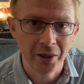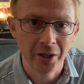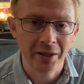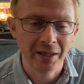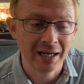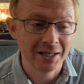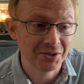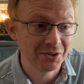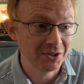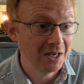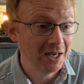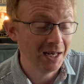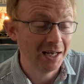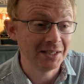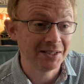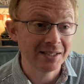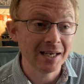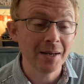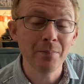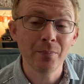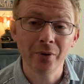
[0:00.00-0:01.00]
whether that's
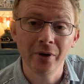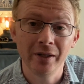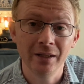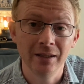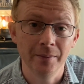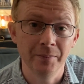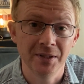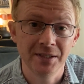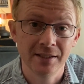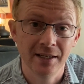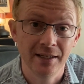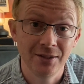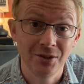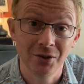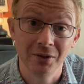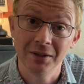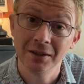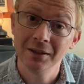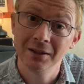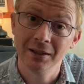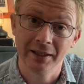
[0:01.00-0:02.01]
a temporary
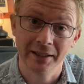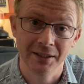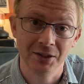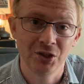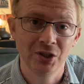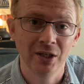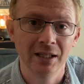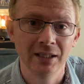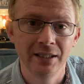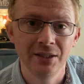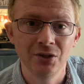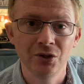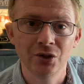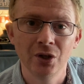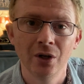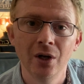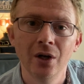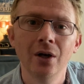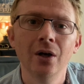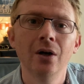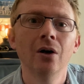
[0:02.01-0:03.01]
limitation like a
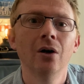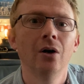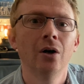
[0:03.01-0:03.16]
challenge